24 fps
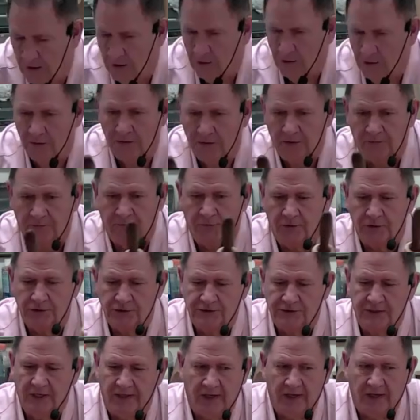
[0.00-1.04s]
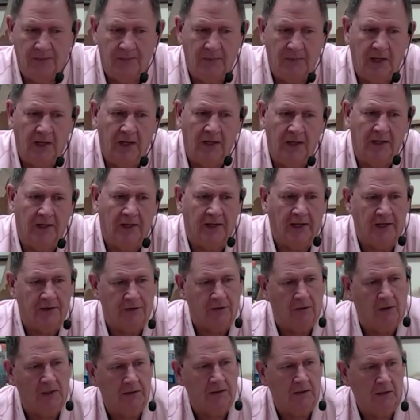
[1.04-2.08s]
know, the first set I made, and I
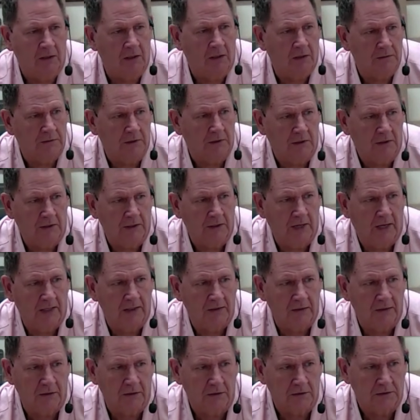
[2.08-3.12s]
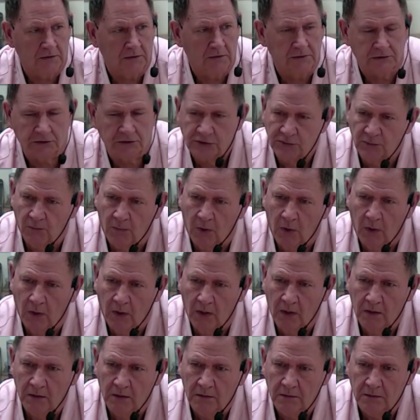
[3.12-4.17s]
thought the Celtic knot looked
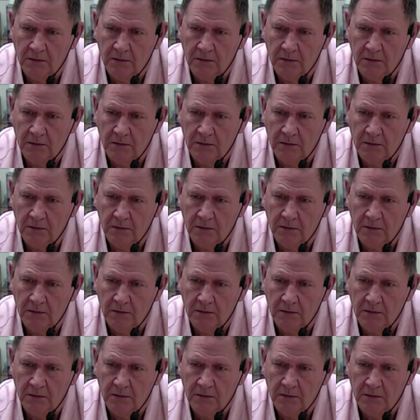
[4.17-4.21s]
small.